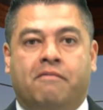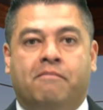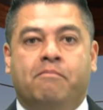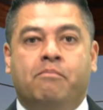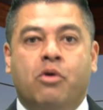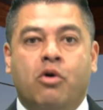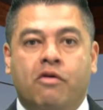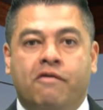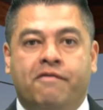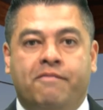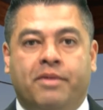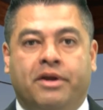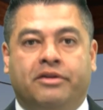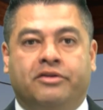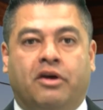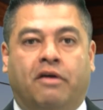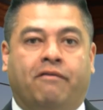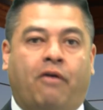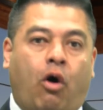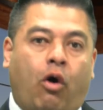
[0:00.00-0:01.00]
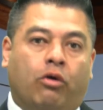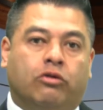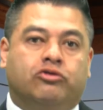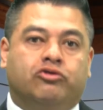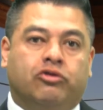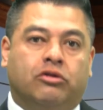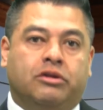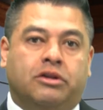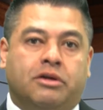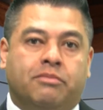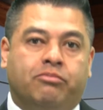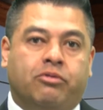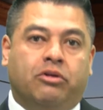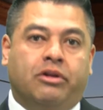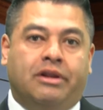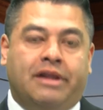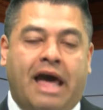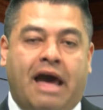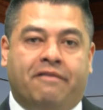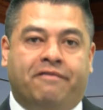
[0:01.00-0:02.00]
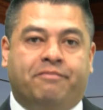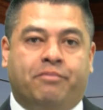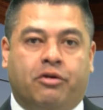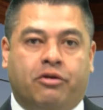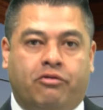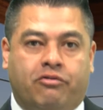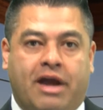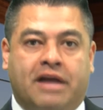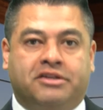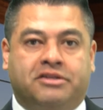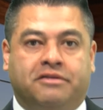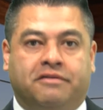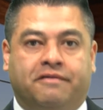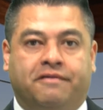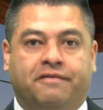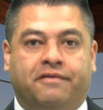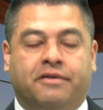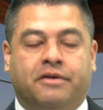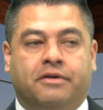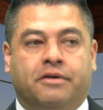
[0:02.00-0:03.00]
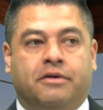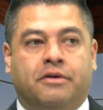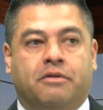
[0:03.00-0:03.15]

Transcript: movement of ultra-liberal left, progressive